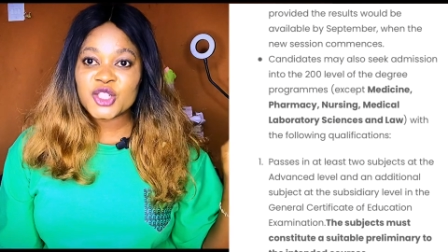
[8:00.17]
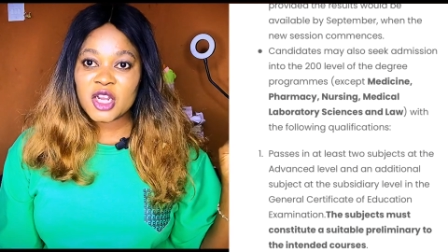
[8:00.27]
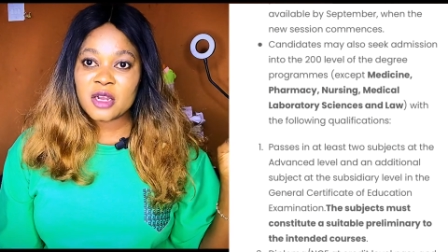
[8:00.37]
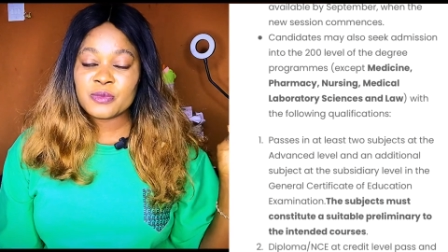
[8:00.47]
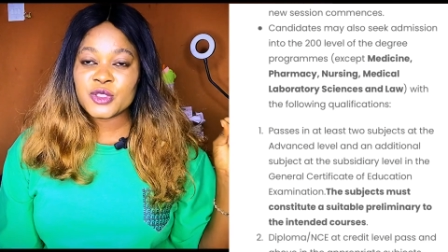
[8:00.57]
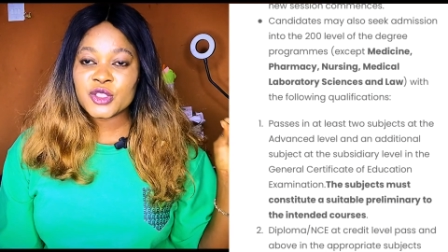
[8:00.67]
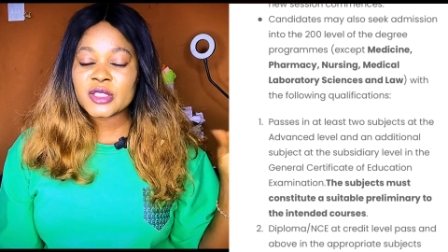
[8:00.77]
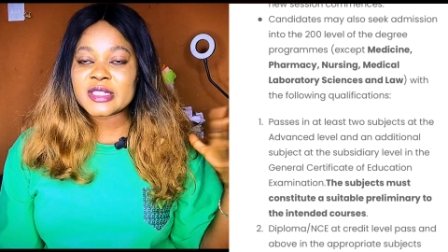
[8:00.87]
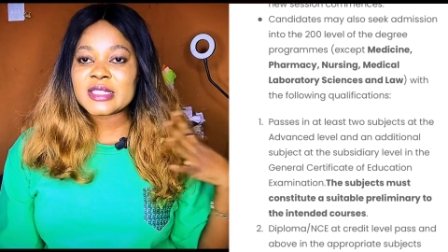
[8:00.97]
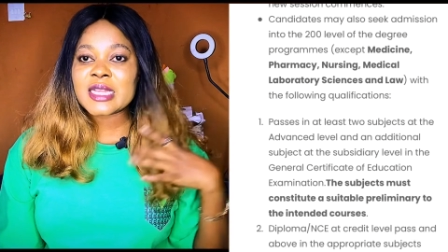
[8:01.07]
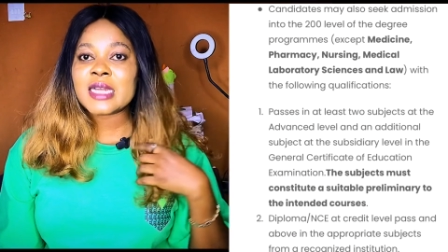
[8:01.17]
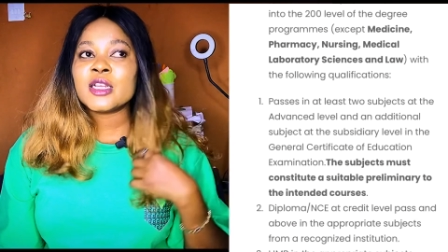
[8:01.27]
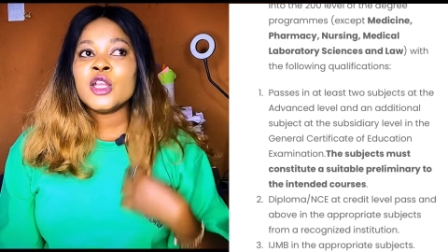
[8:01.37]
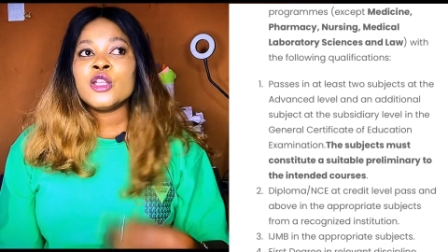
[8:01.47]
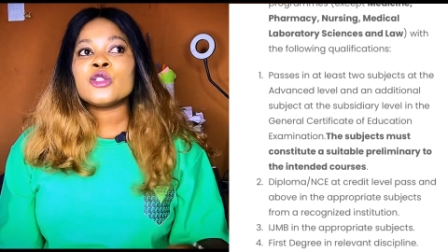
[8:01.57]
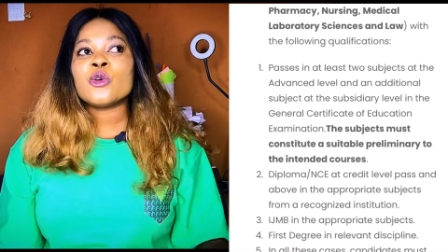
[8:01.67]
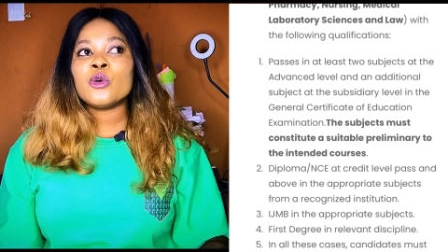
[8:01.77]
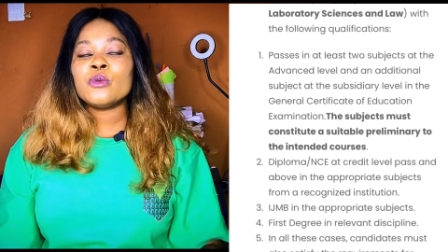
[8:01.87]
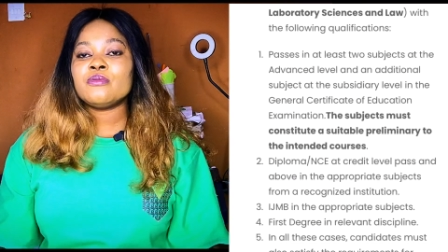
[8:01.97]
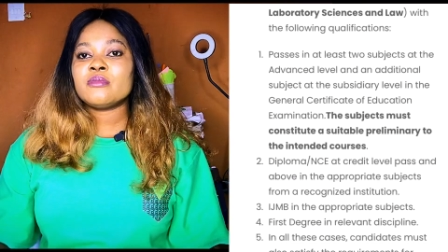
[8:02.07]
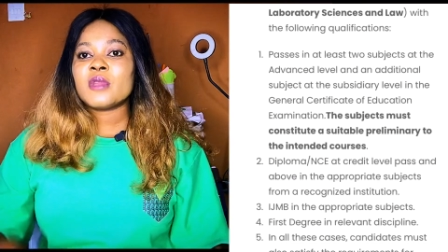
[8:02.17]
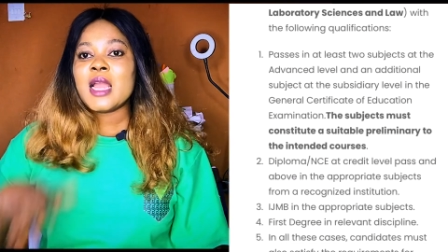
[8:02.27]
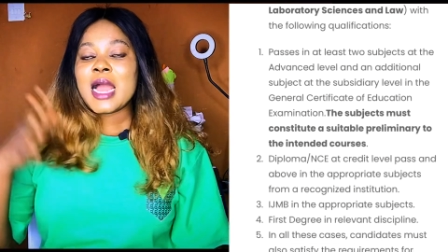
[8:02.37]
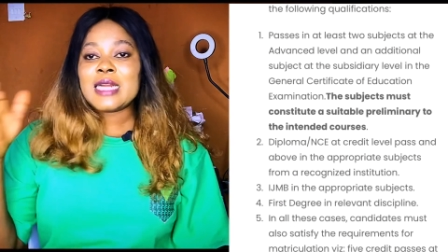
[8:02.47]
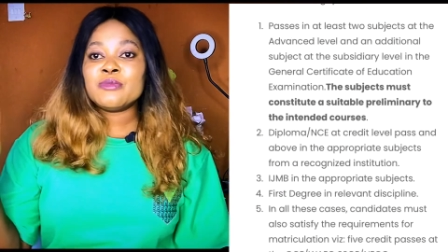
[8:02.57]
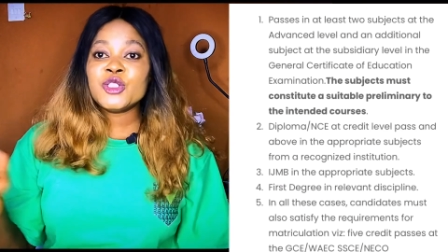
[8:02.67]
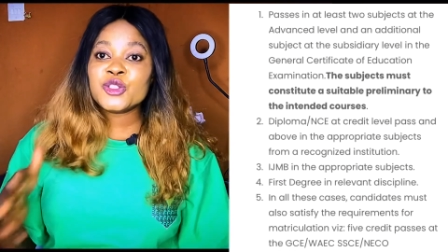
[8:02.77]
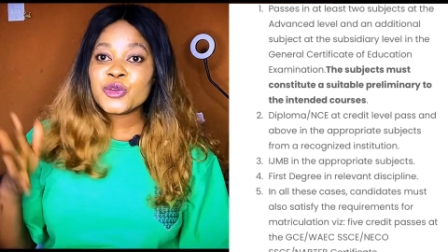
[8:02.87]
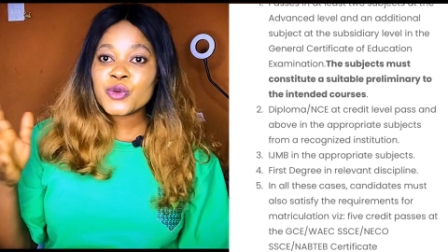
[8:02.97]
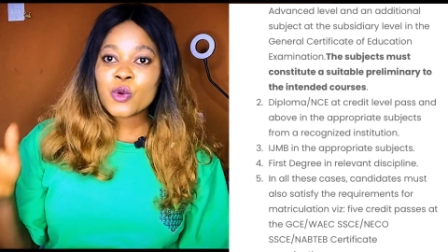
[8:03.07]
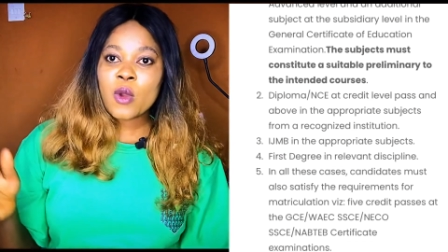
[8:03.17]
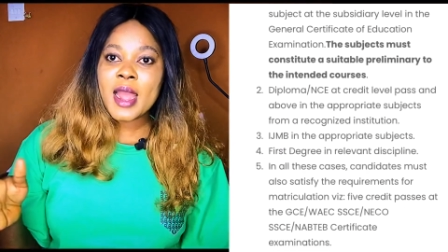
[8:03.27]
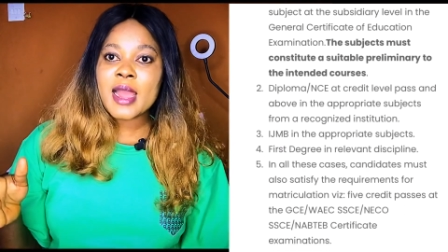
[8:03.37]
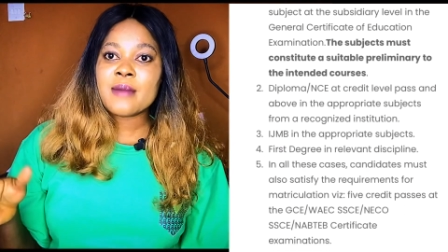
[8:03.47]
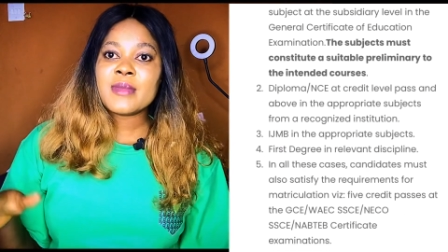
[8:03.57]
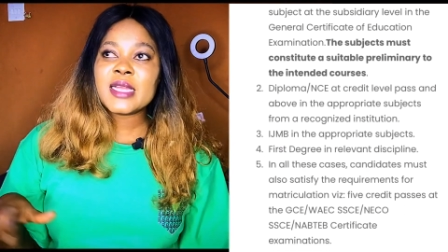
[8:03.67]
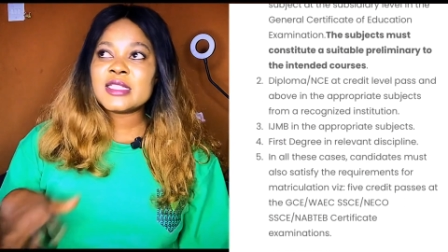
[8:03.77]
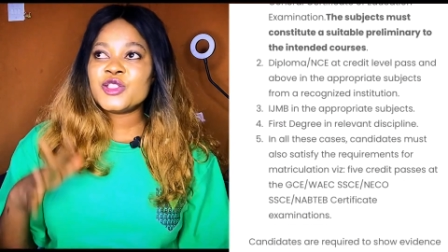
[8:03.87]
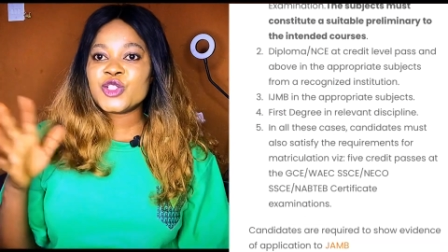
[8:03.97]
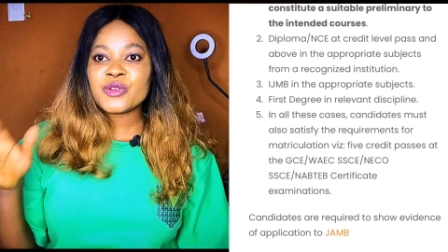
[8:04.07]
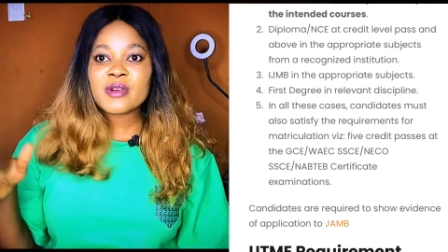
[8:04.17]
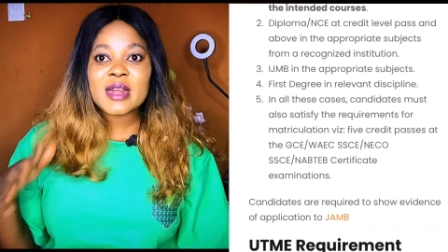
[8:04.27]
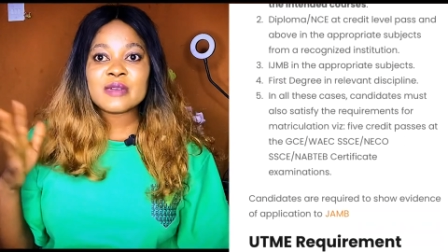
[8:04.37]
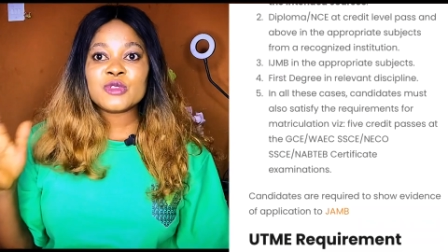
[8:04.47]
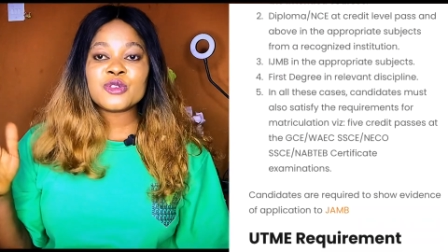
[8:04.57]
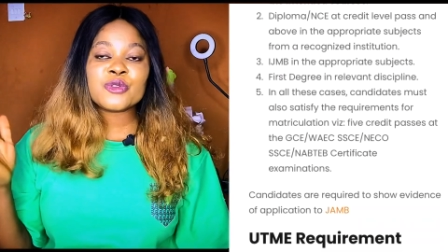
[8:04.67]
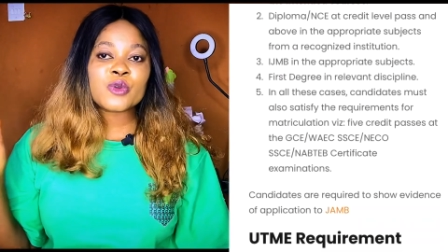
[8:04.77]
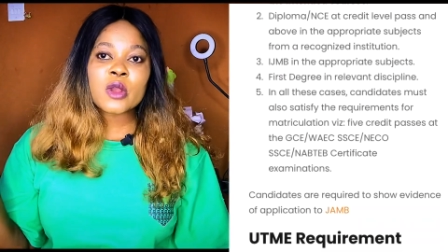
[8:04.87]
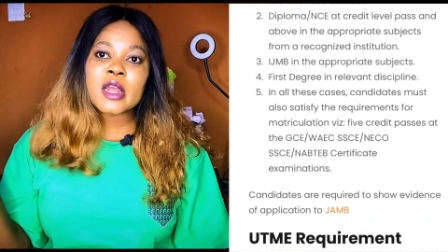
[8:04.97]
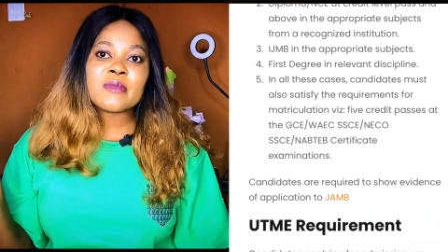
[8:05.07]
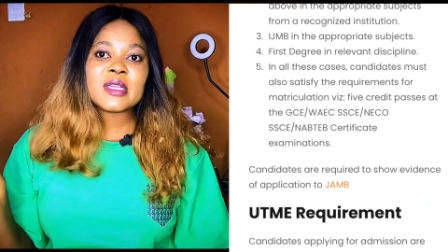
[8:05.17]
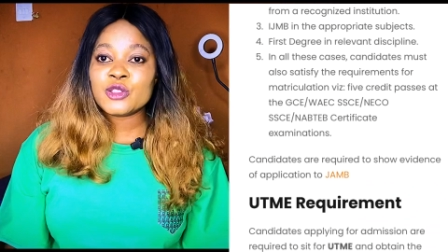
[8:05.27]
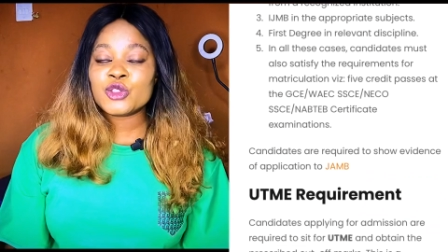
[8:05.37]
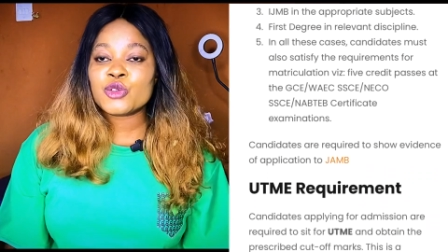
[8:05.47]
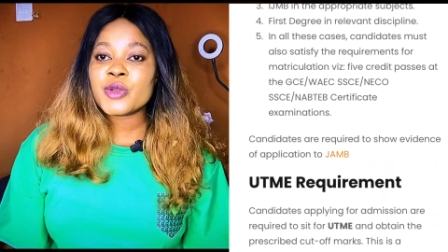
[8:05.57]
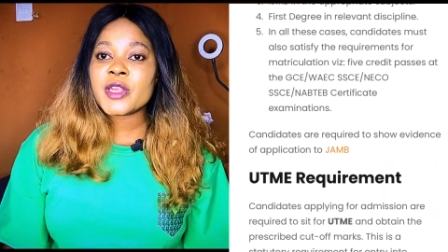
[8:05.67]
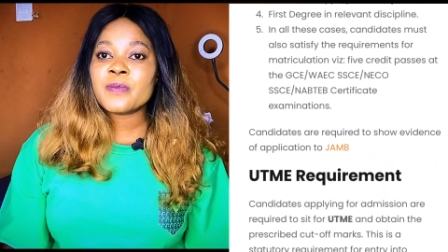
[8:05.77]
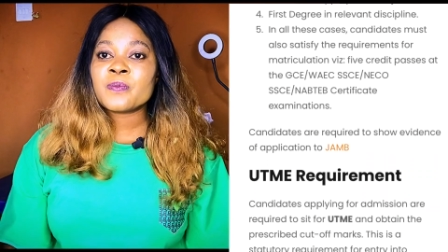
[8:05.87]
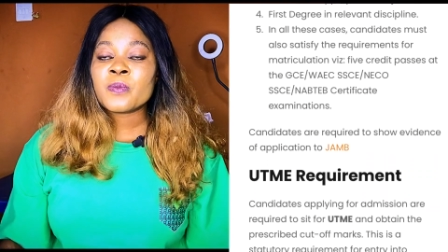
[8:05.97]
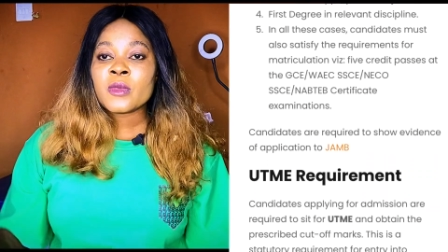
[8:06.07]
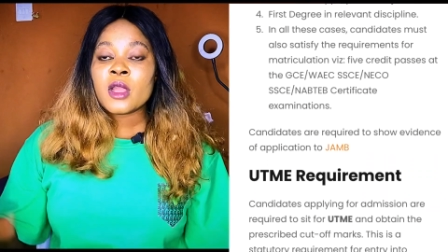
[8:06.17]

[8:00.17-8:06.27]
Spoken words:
JAMB. Do you understand? So admission requirement, general admission requirement, entry,